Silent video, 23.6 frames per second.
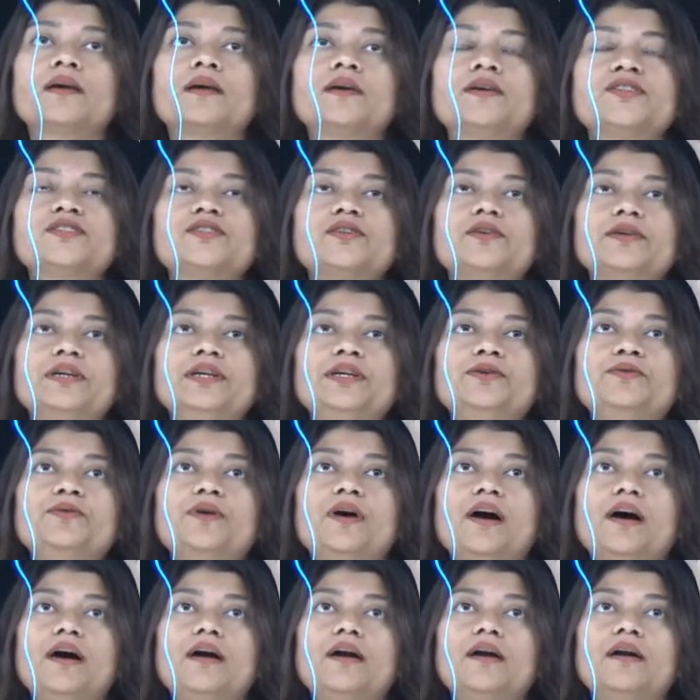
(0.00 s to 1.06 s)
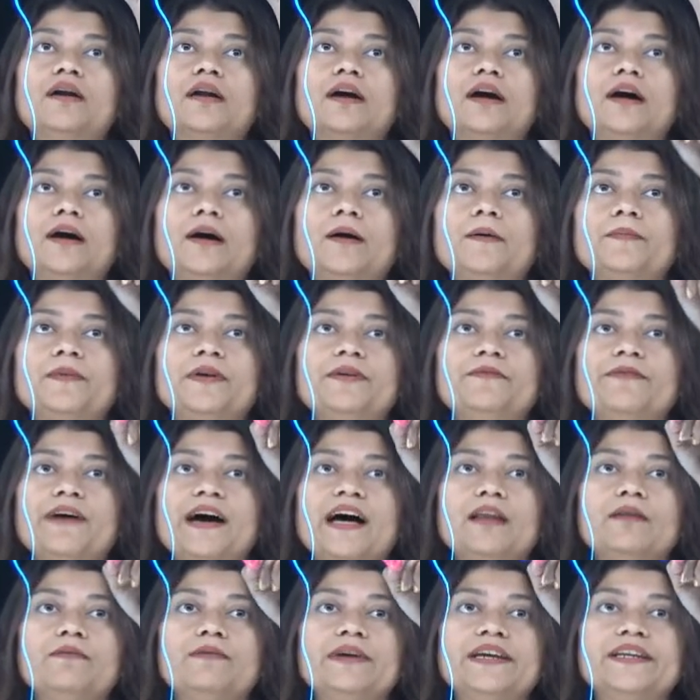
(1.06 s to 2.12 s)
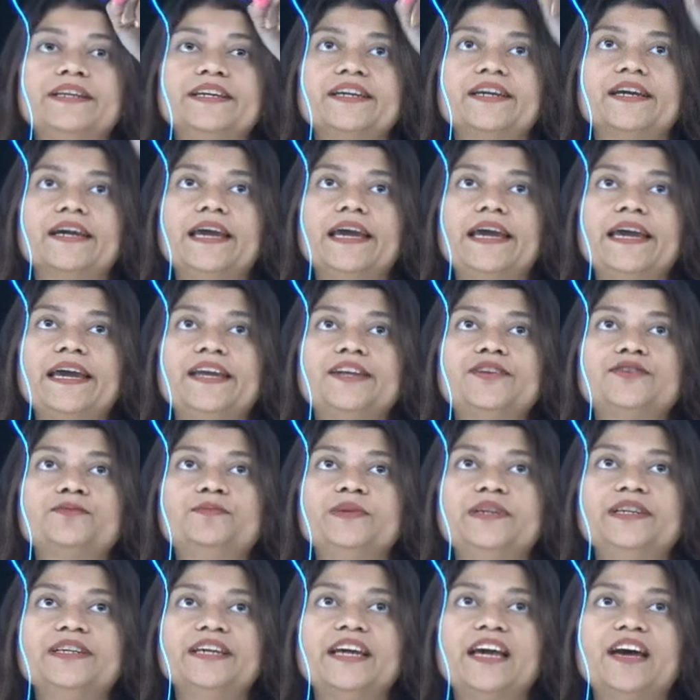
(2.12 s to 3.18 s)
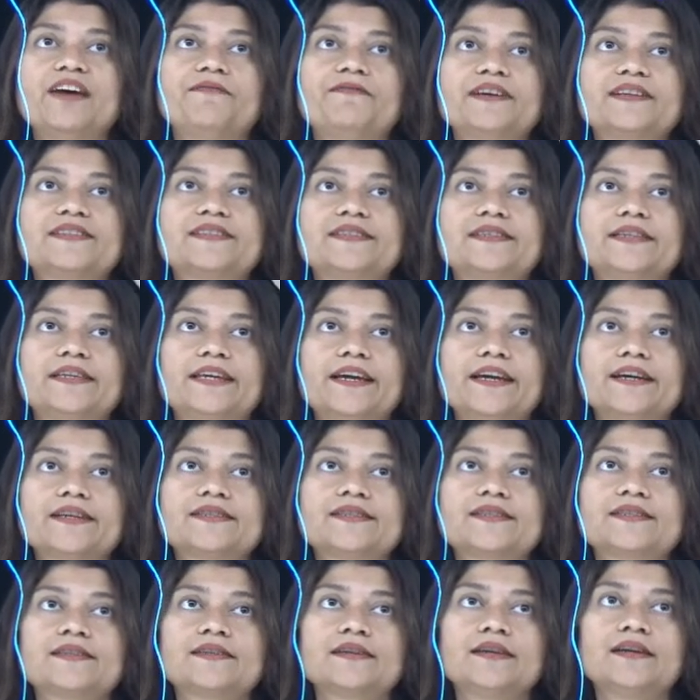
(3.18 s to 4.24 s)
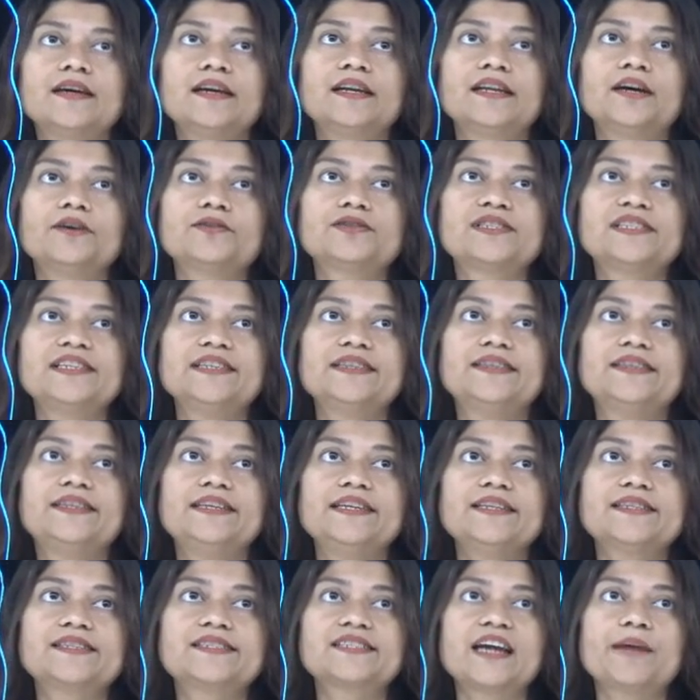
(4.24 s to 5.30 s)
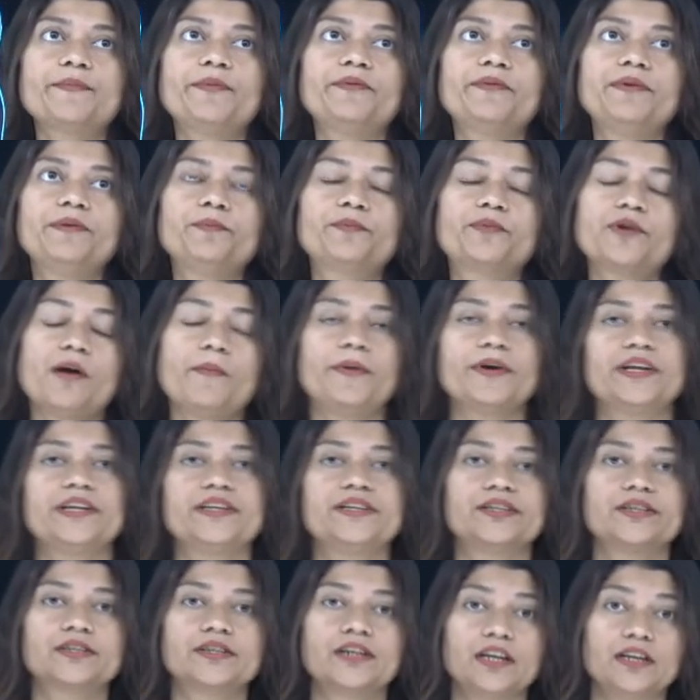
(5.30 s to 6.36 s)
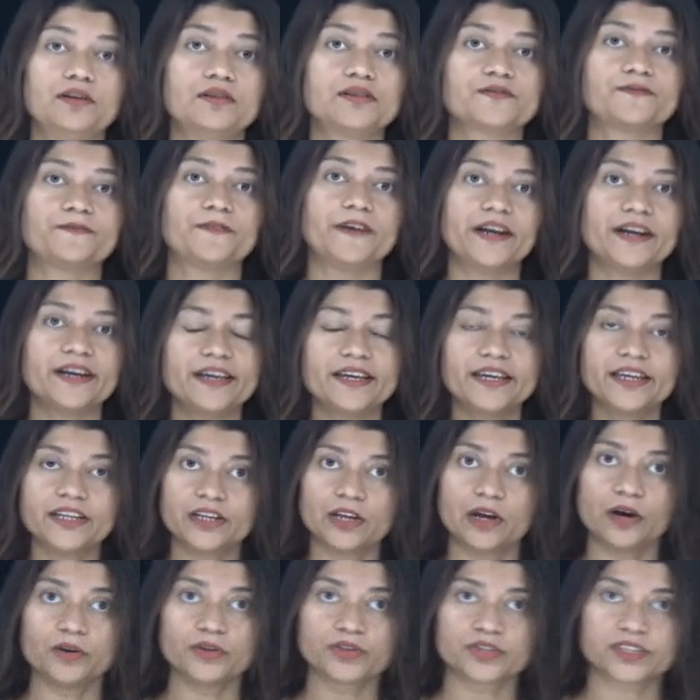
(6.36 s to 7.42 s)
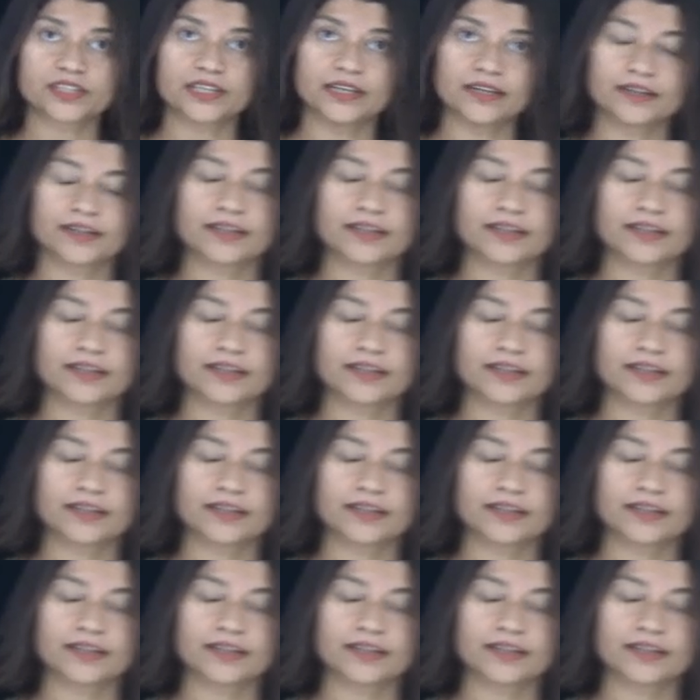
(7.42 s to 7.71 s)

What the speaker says: So you are evaluating a to b fx dx. Now see, this type of improper integral looks very innocent,